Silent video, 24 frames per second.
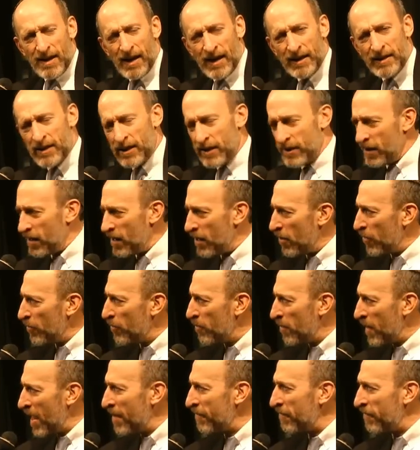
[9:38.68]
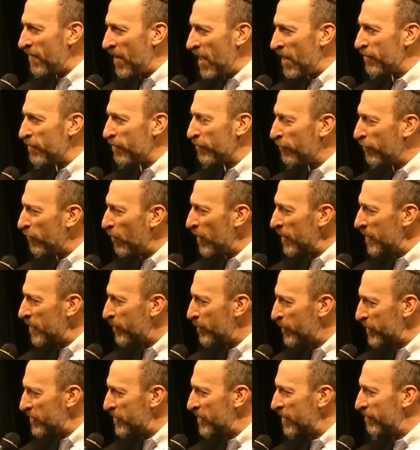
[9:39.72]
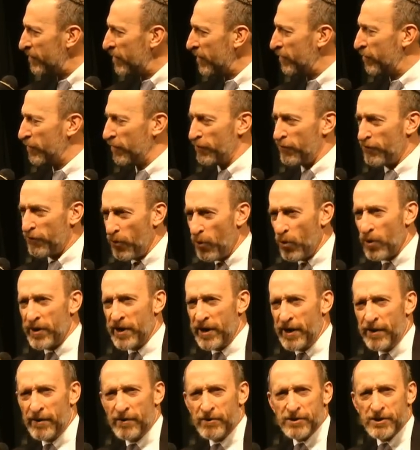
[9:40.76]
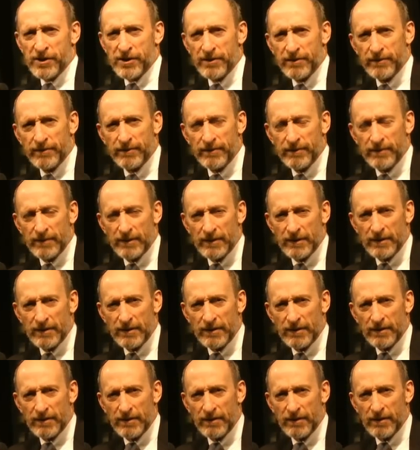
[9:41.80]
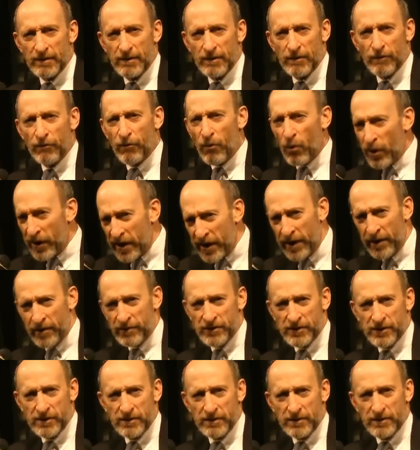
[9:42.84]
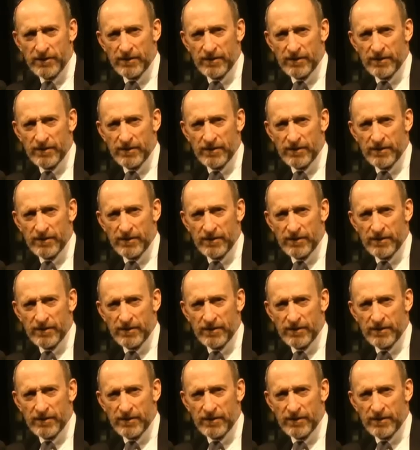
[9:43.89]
I said, you know, my father fought in the Pacific for 4 years. 4 years.